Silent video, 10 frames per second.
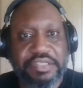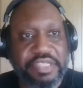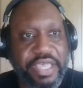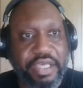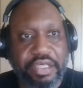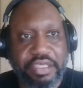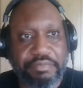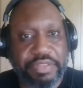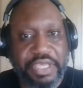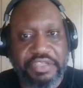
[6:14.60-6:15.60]
Zion
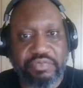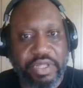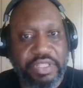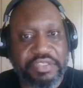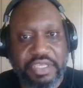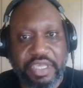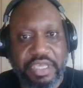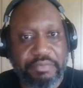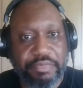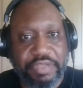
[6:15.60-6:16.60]
can play as well as he
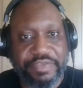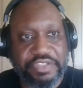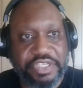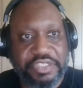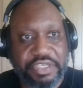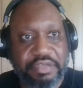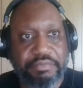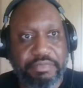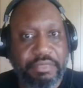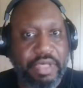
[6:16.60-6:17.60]
can, but if it's just
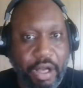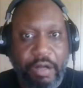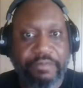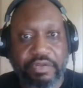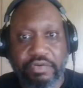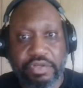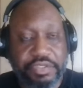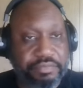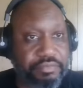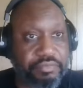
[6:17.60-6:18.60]
him off and
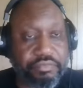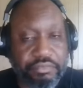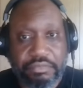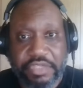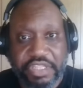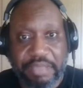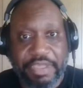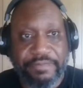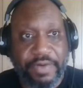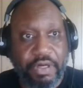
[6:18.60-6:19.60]
on, then they
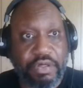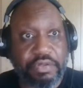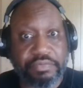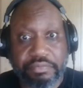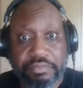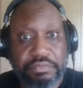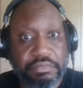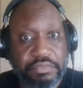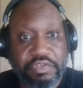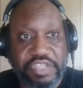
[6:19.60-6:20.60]
may fall.
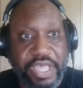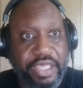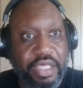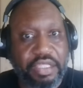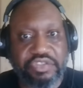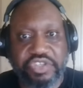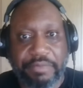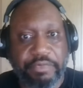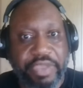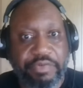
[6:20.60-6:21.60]
Zion, uh,
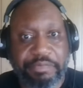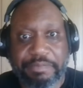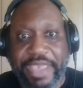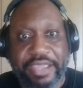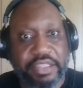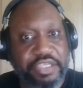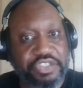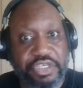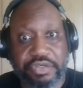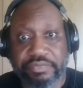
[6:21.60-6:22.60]
Ja Morant will be back
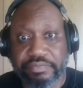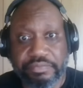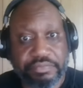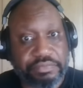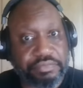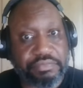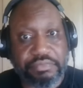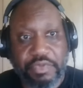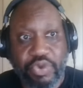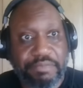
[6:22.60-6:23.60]
next year.
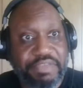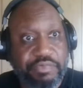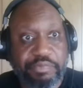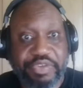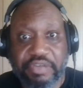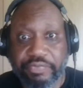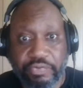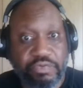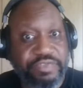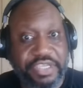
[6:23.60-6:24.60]
Wemby will be
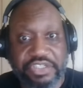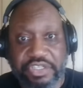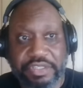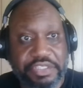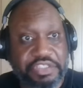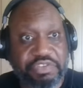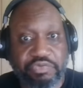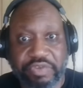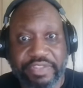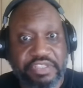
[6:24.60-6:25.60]
improved next year. This is what
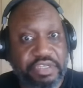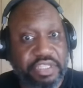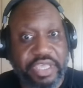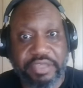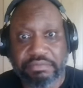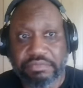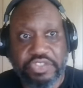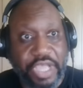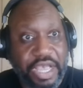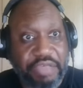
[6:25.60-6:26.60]
Griffin is looking at.
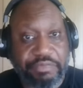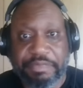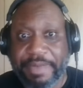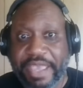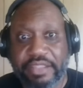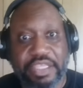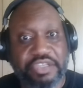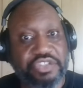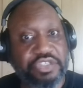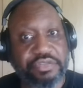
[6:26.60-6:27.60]
Job will be back
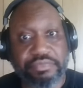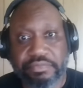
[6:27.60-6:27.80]
next year.